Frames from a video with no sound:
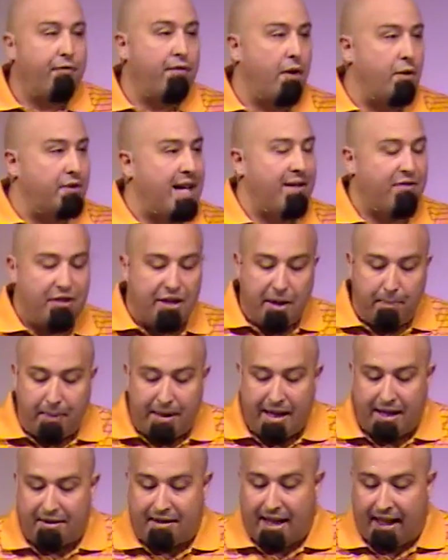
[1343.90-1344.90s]
phones have
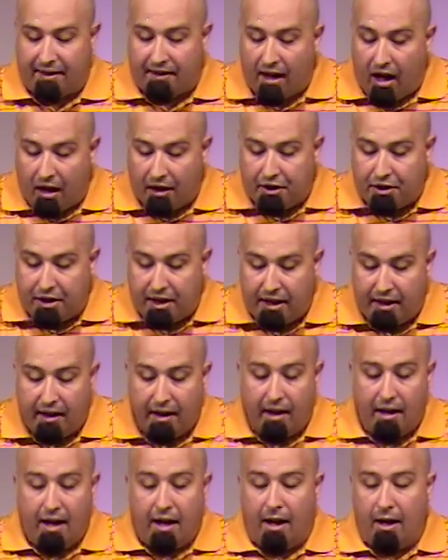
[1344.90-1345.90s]
GPS technology.
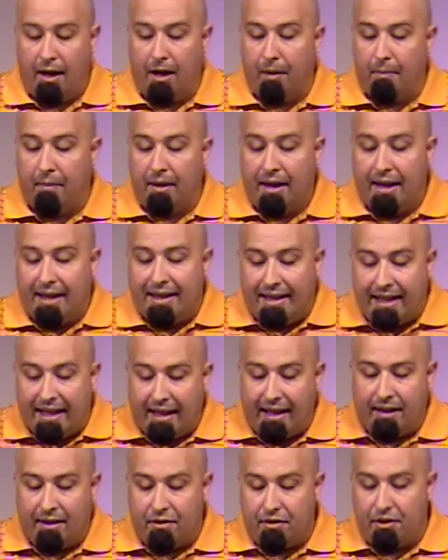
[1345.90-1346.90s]
Um,
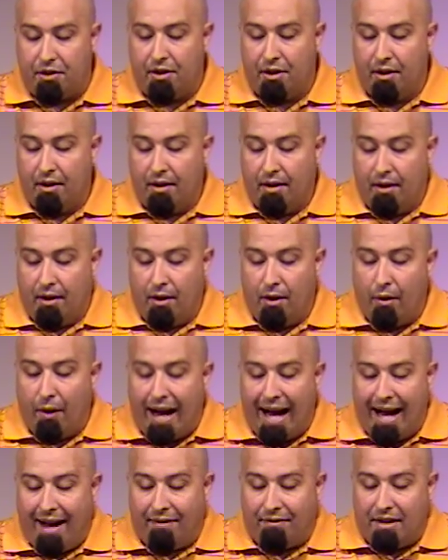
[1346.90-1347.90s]
teens who
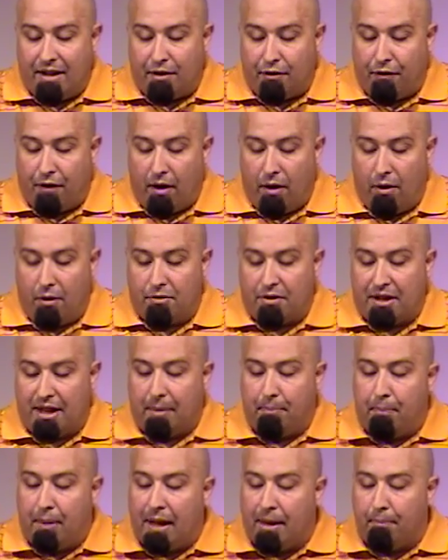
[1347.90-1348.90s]
have these phones
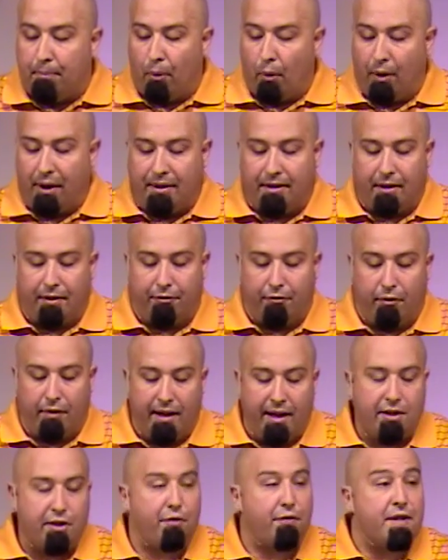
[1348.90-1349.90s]
can pinpoint their
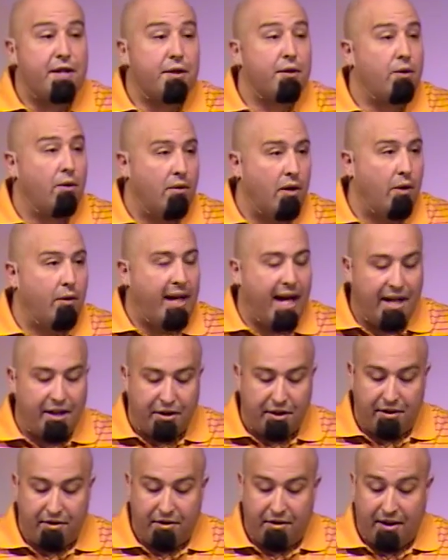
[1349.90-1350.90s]
friends' physical
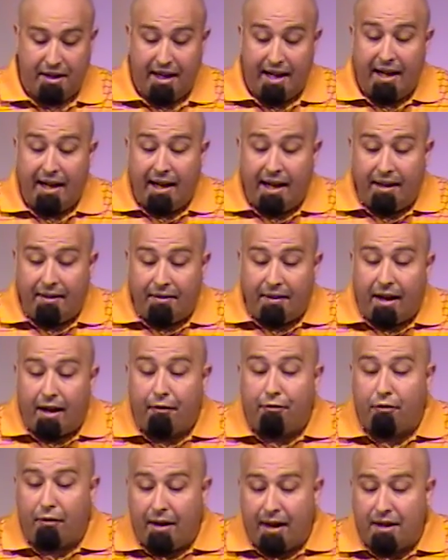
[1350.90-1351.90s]
locations, and
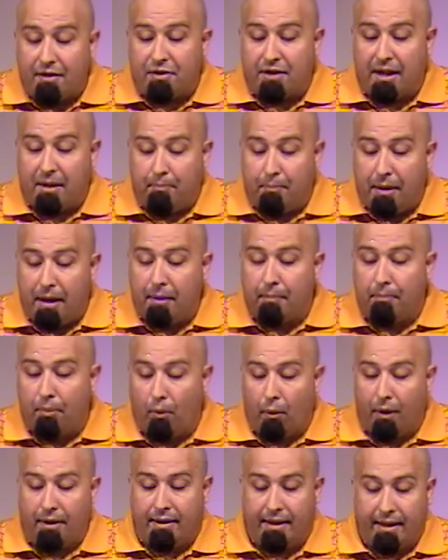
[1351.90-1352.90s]
their friends can
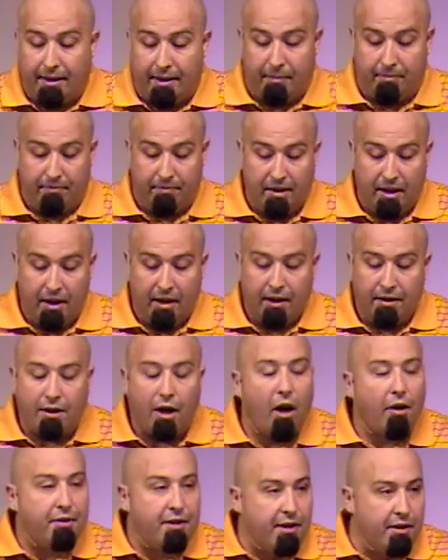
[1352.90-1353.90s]
pinpoint them.
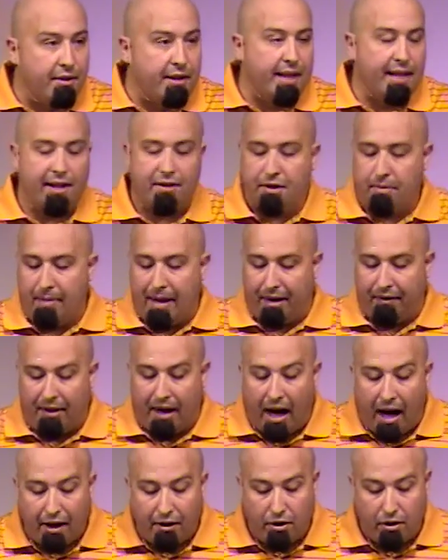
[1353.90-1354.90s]
Talk to your kids about
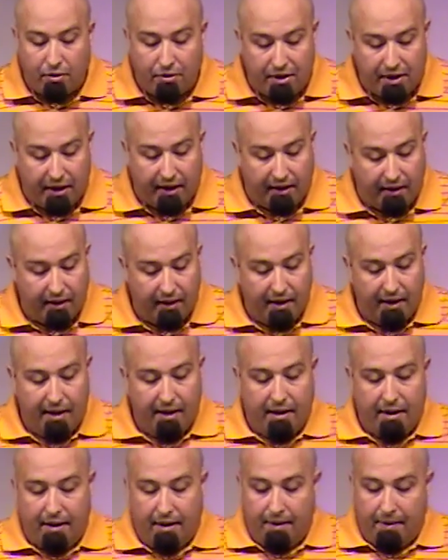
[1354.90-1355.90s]
not using
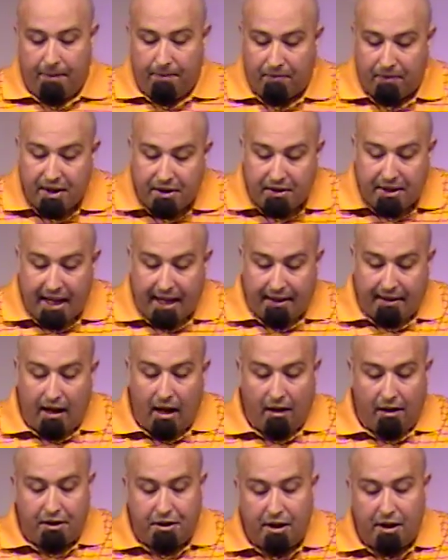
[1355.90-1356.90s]
this
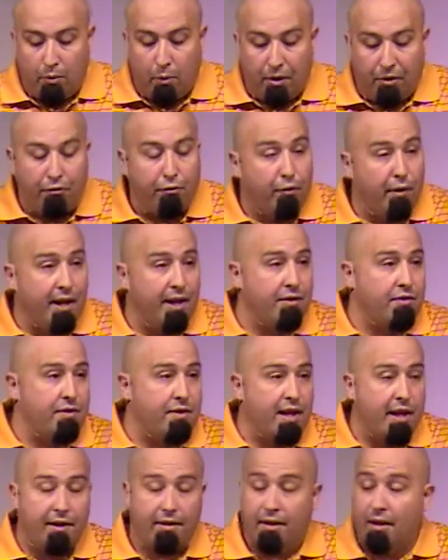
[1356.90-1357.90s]
technology with friends
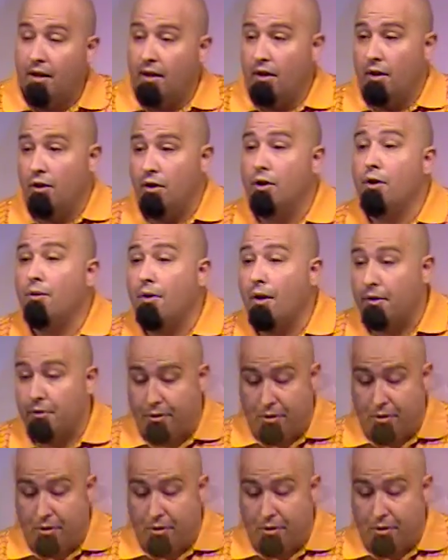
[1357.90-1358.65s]
that you don't